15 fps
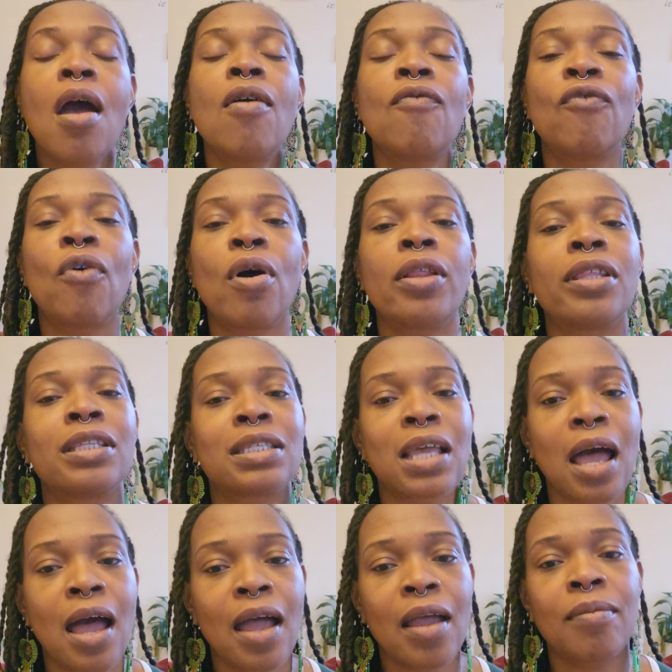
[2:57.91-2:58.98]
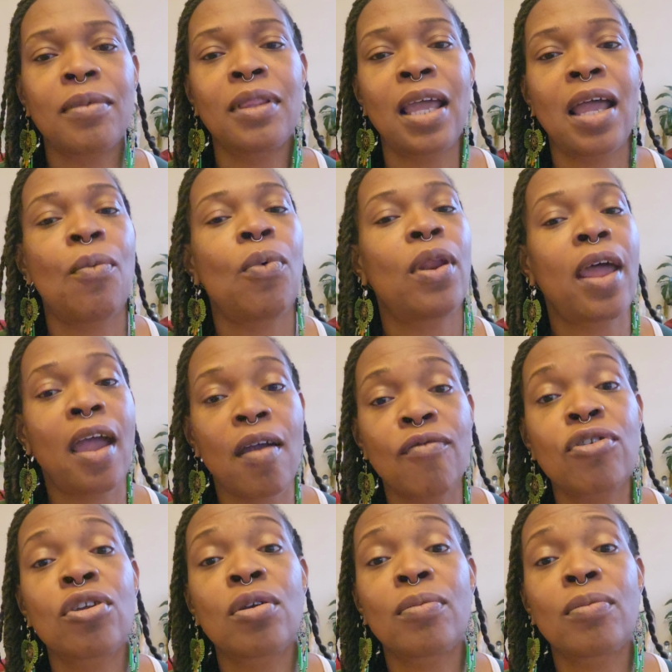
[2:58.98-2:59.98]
for the time that whatever you're